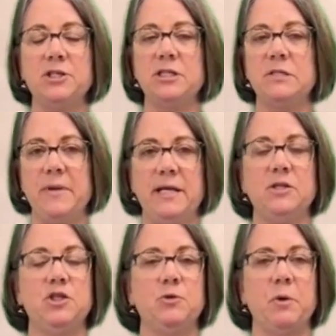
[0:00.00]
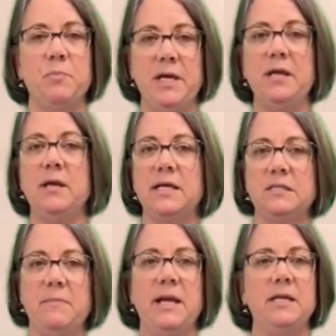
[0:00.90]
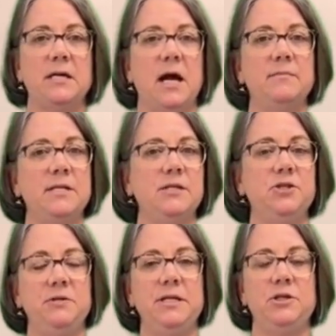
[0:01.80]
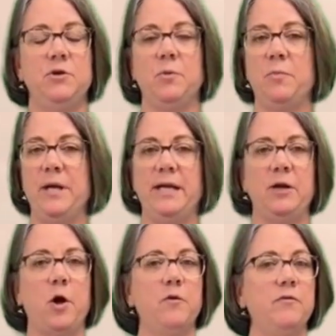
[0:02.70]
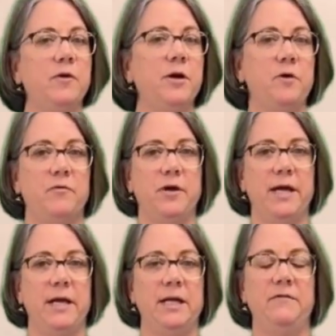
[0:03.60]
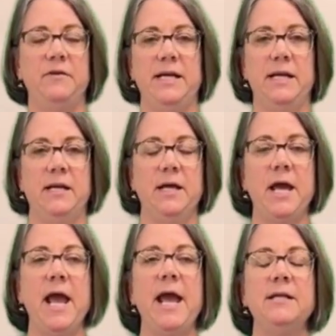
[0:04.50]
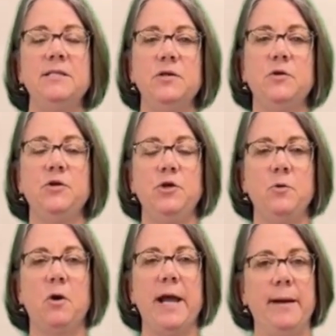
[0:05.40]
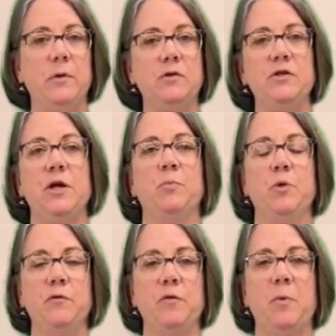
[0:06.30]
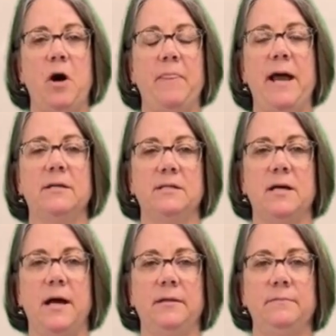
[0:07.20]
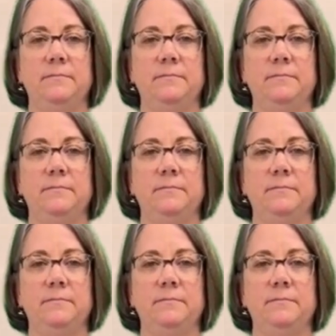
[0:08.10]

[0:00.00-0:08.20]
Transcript: just means to repeat as many times as you need to. Repeat it over and over again if needed until you are able to improve upon that design.